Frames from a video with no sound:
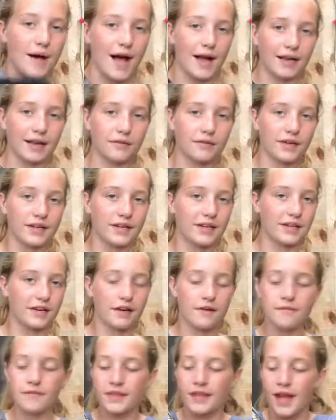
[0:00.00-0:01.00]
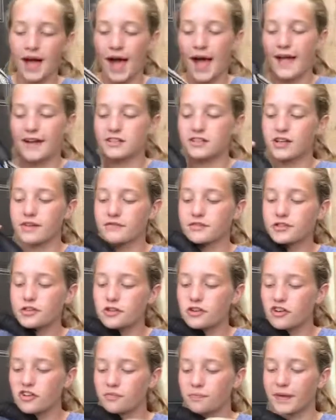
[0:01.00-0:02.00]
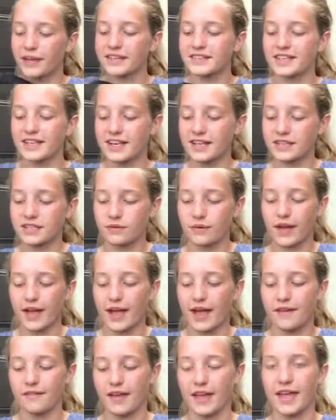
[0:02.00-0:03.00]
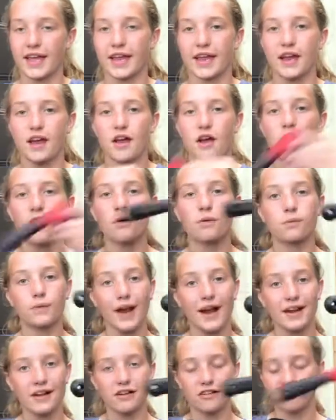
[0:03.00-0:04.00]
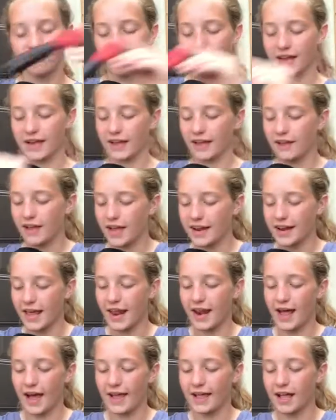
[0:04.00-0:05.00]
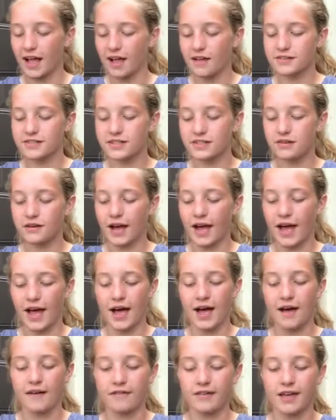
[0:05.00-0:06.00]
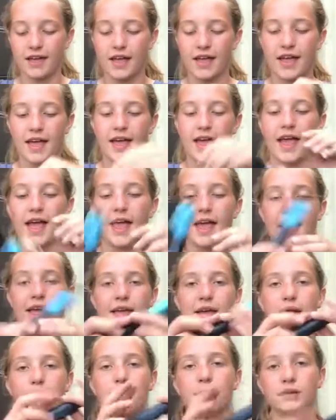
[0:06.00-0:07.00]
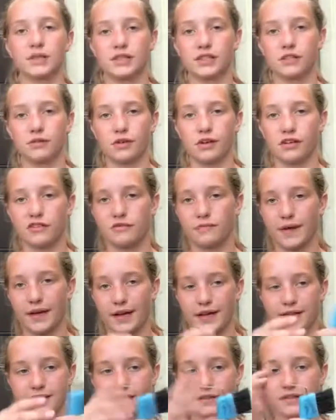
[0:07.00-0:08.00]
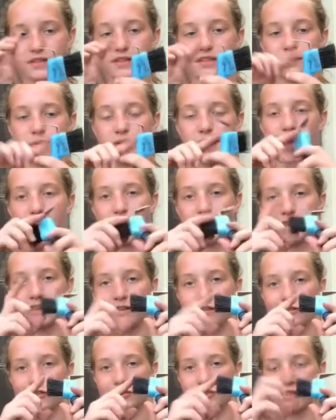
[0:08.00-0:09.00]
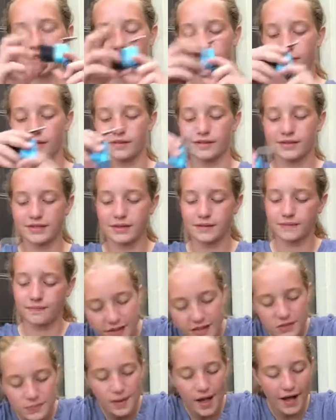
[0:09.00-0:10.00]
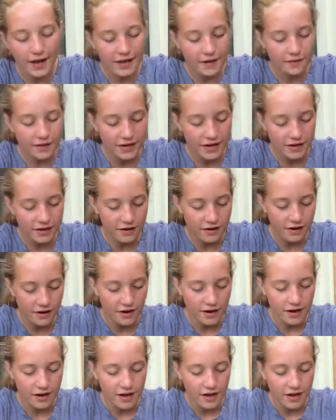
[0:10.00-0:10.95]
pocket right here, I actually have two hoof picks in it, so I have a red hoof pick, and then I also have a blue hoof pick. So this is the one I usually use. In this pocket right here,